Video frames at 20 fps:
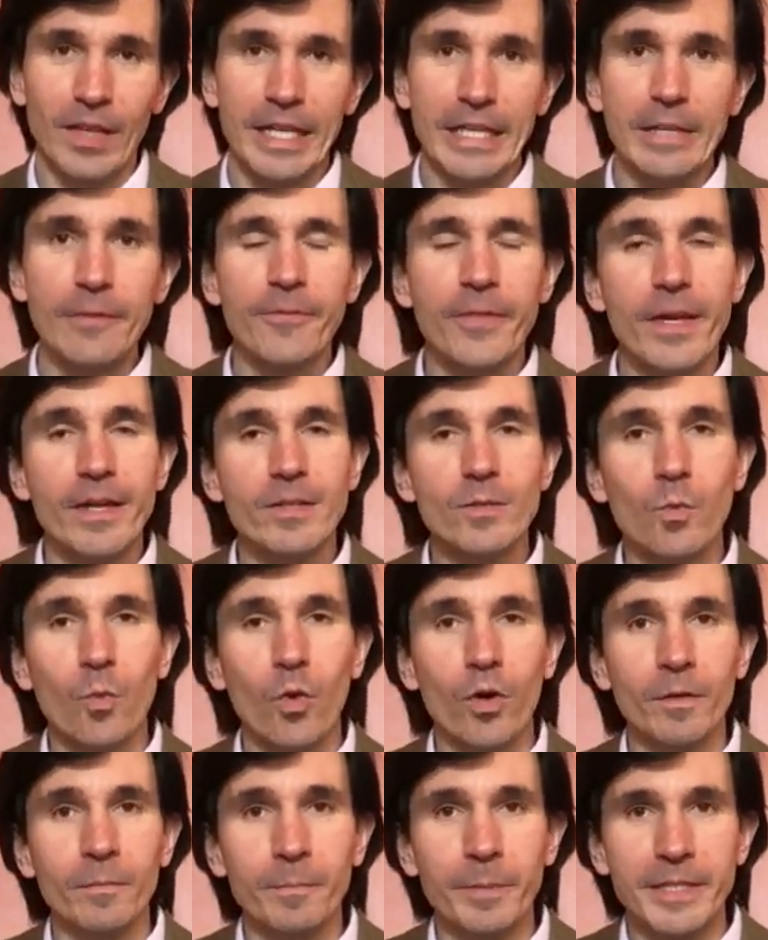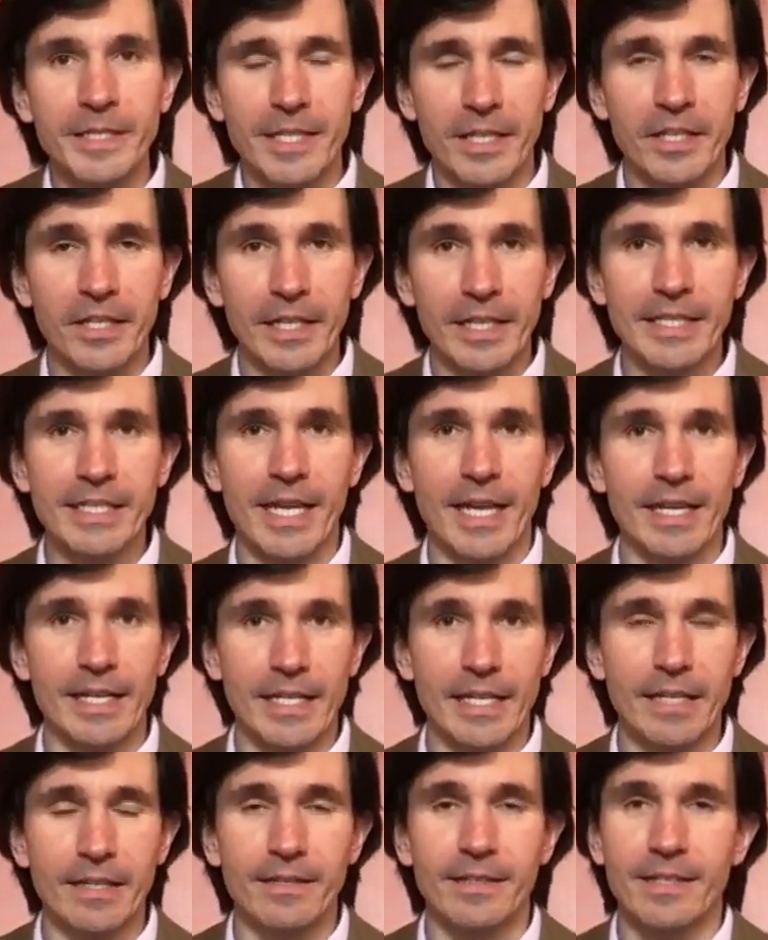If there's one particular
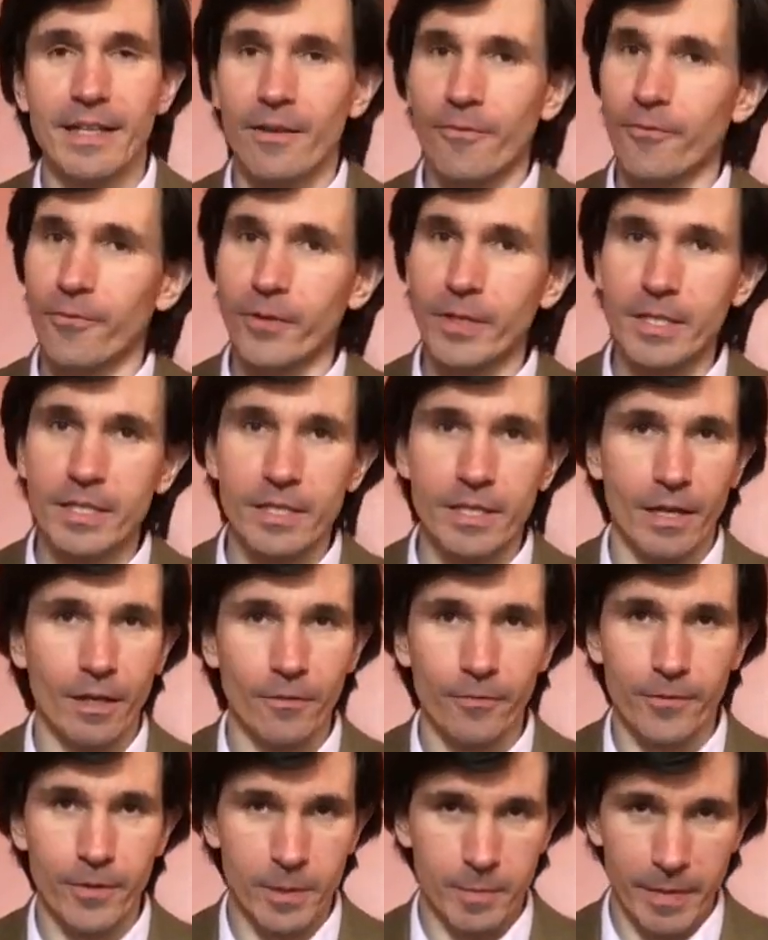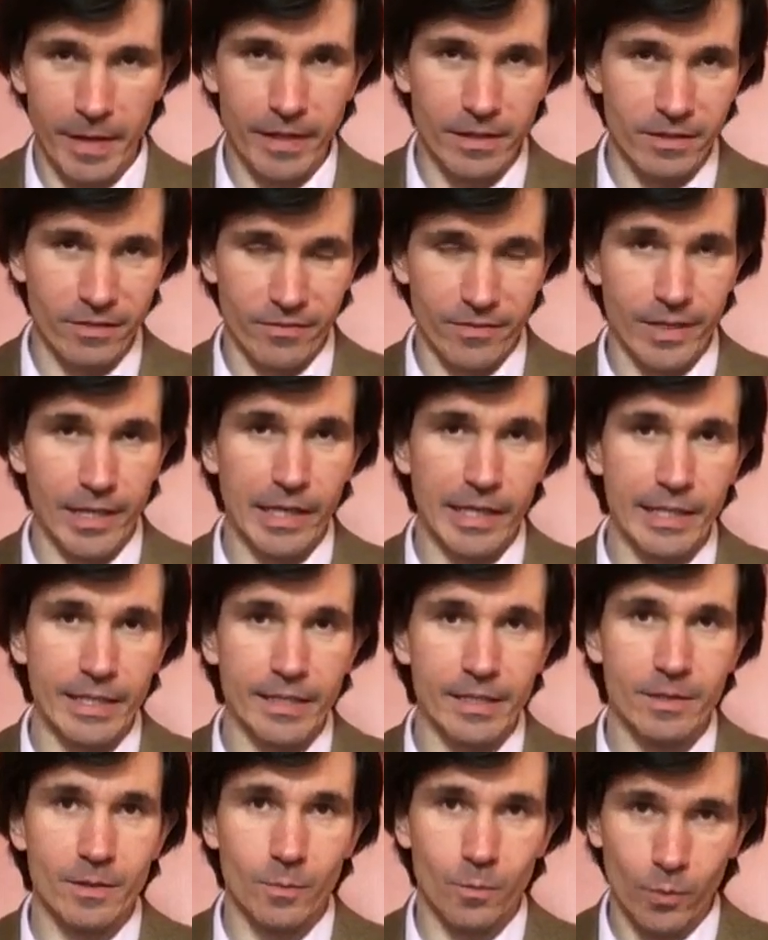technique that every self-respecting
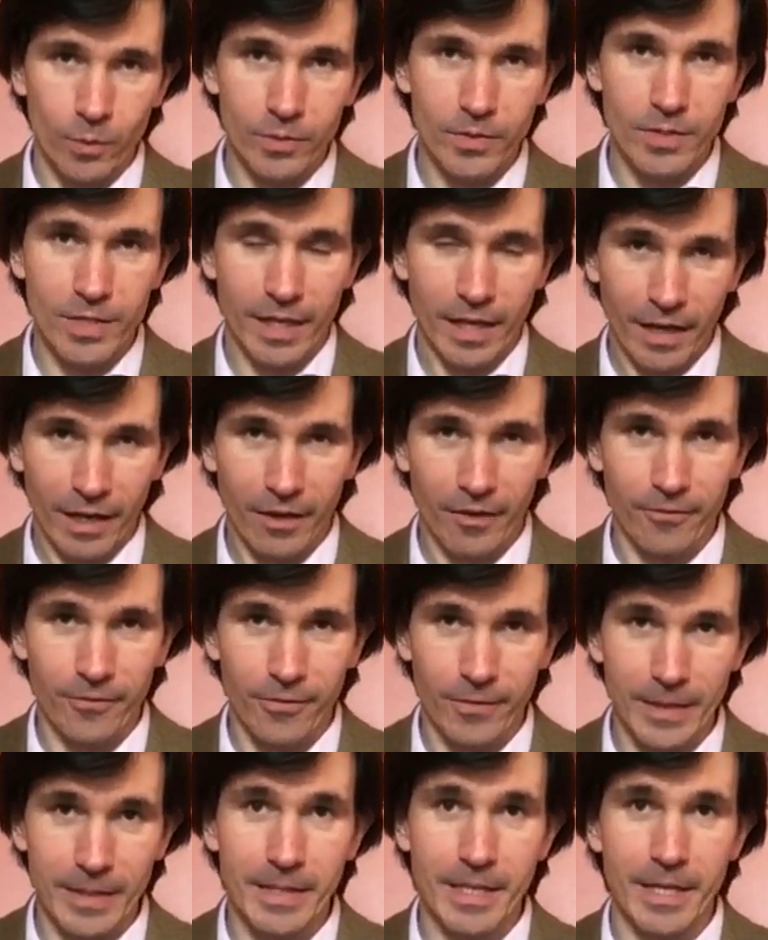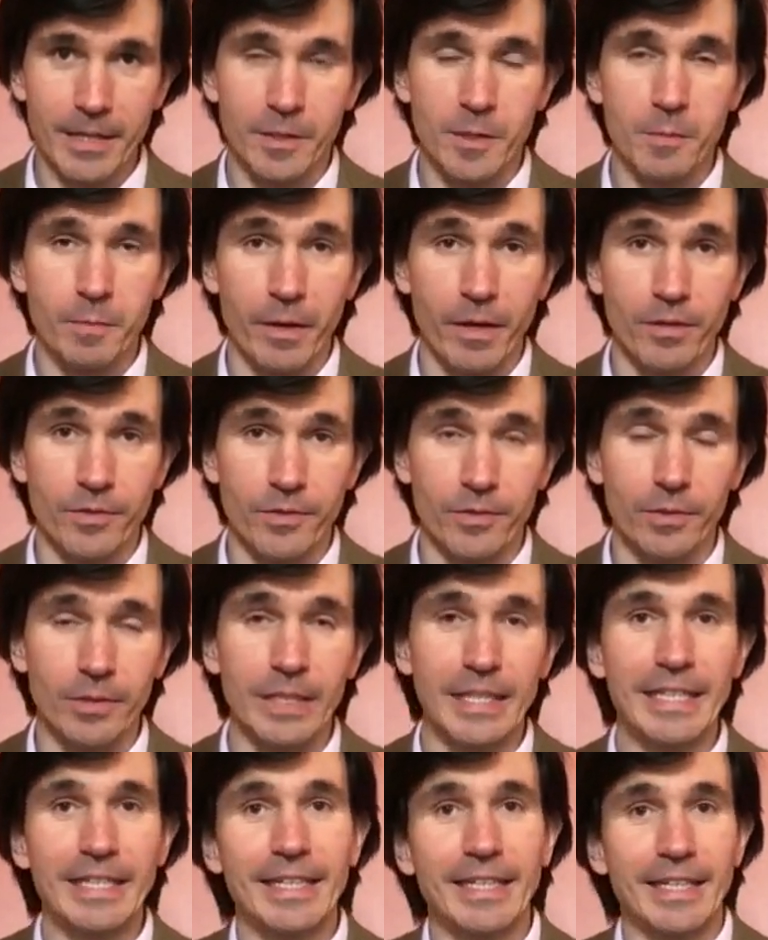violinist wants to have at their disposal,
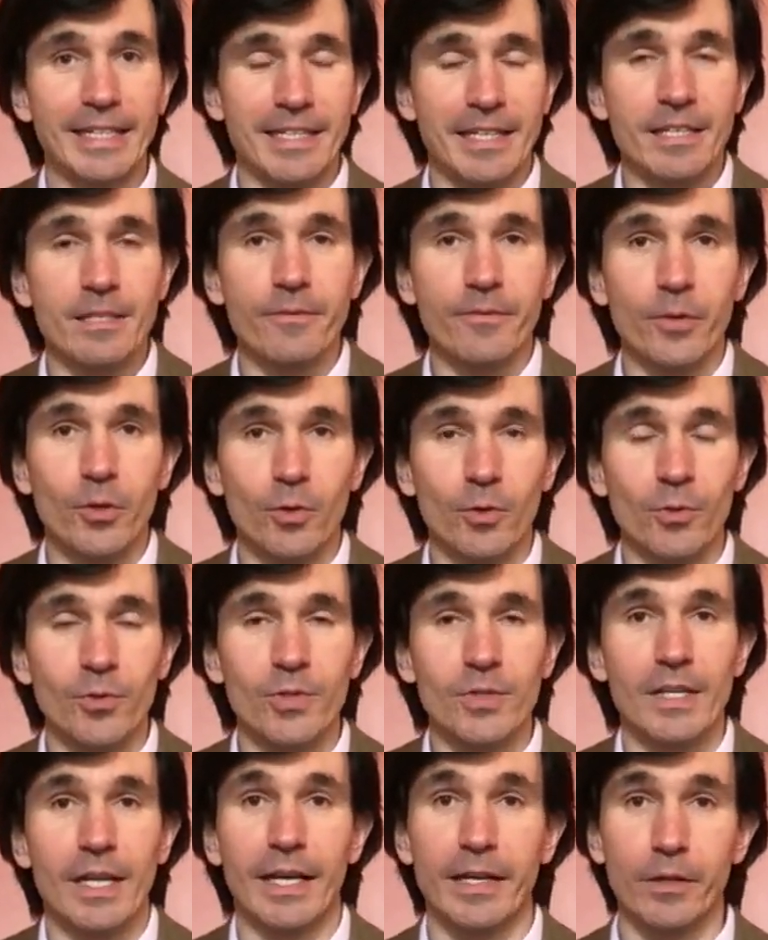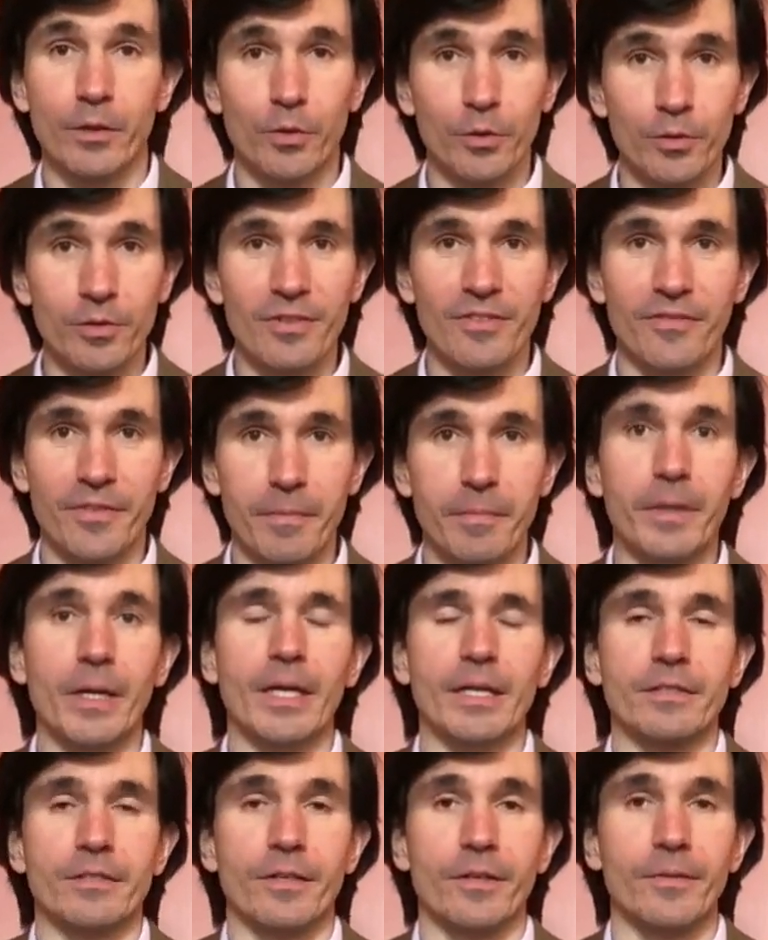it is, of course, a good
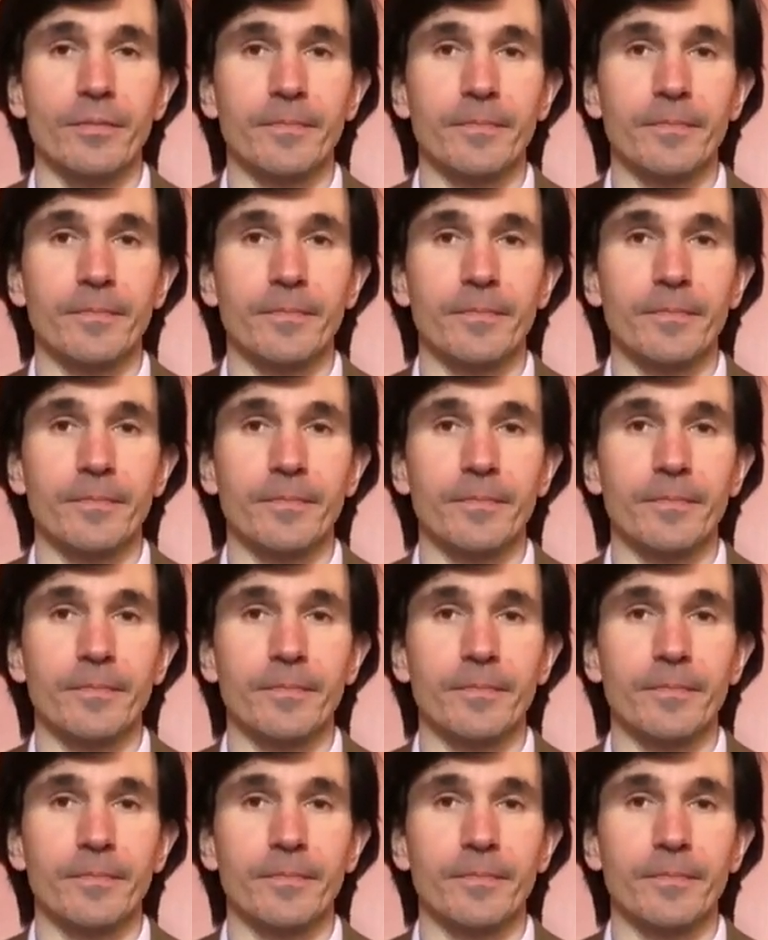vibrato.